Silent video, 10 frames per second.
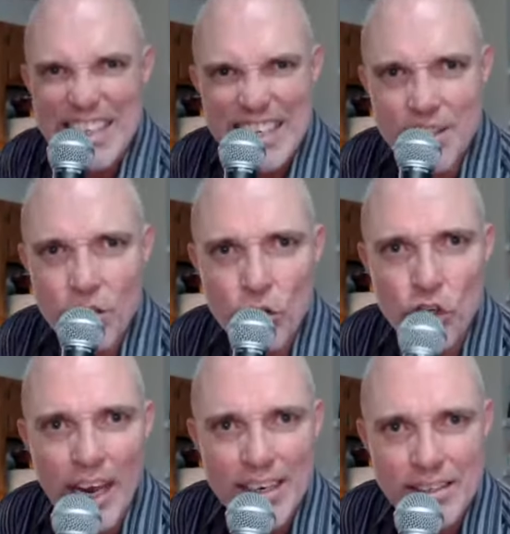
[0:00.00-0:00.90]

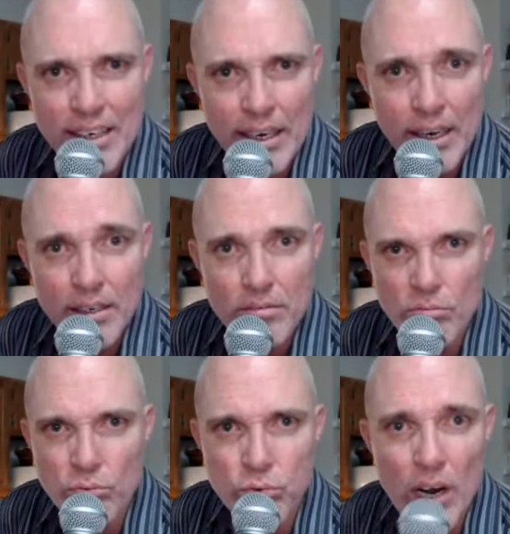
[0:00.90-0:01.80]
injecting it
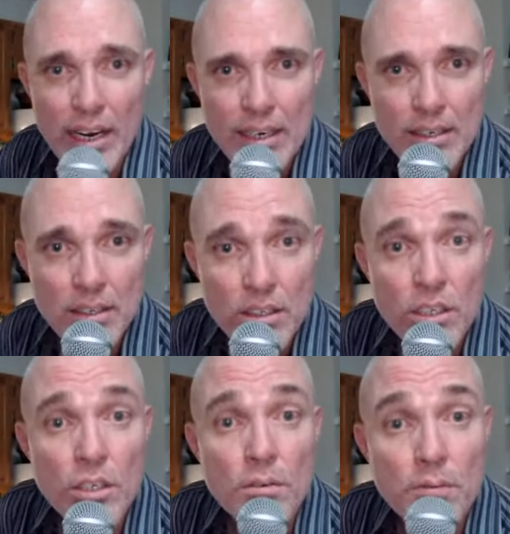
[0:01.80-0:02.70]
right into
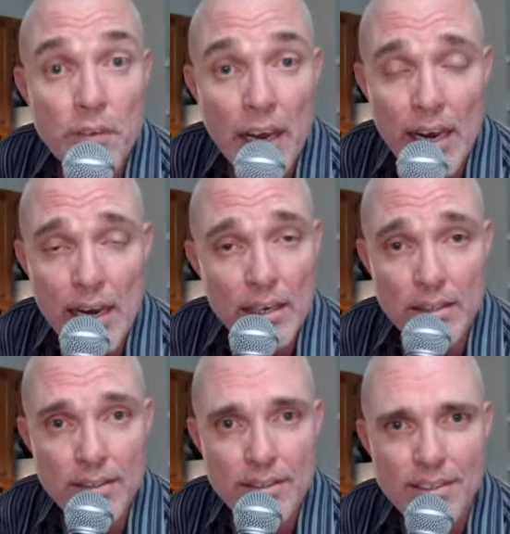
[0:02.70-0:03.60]
your
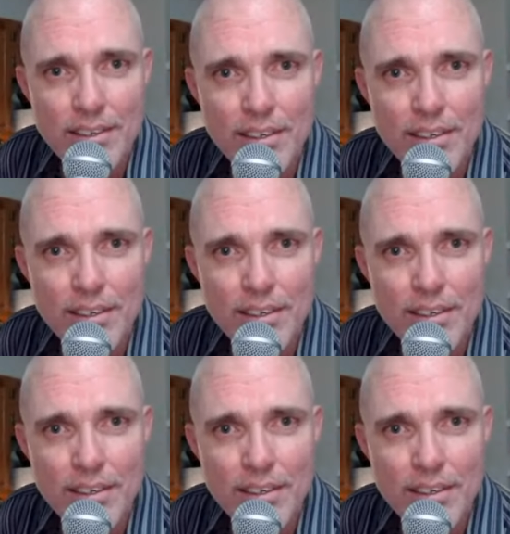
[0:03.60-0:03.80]
veins.